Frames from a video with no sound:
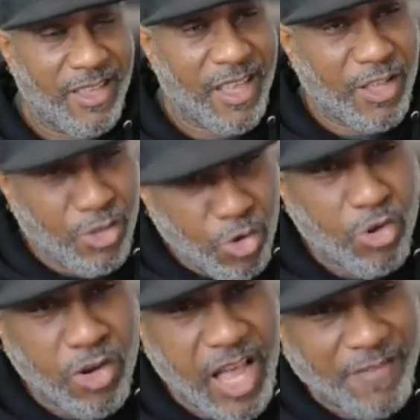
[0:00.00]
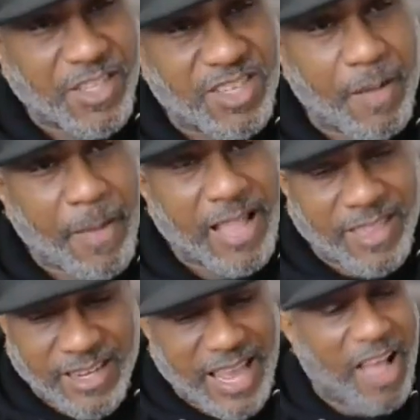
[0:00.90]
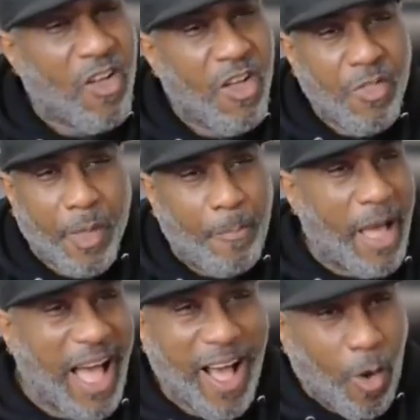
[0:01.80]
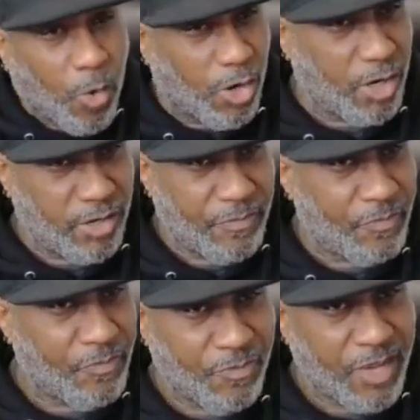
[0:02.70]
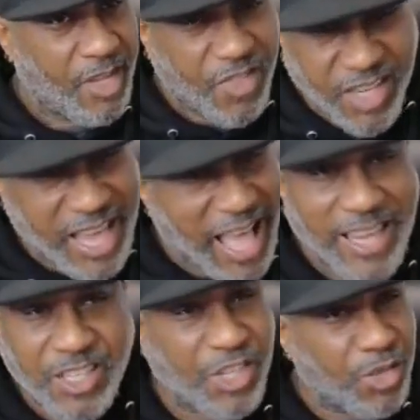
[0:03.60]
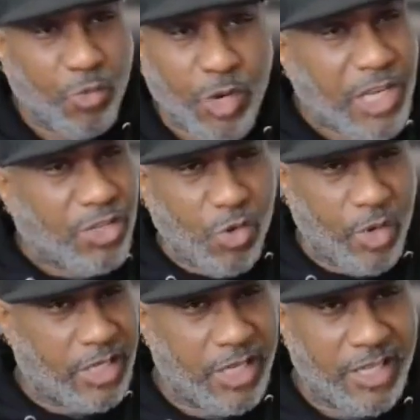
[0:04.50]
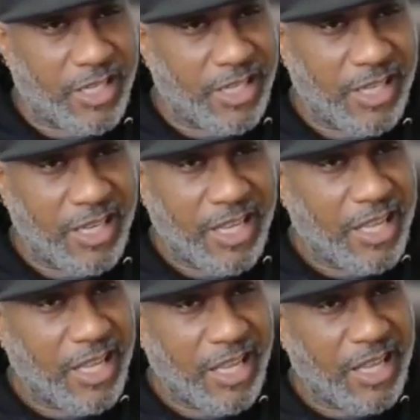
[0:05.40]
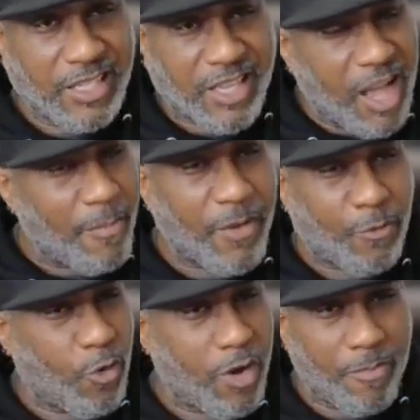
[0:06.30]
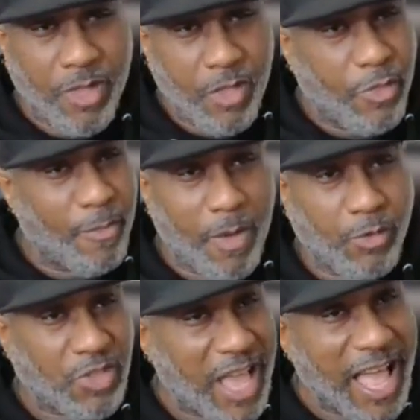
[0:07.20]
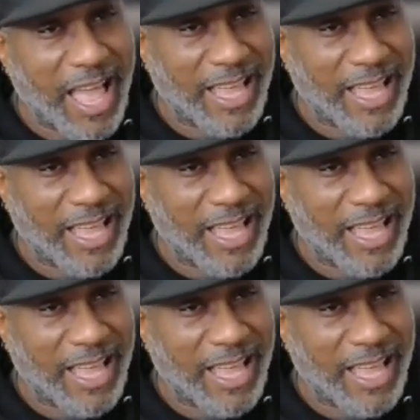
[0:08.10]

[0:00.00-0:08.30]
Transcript: And you're going to have to step out there. Now, the power, the knowledge, and the resources is coming from the Most High.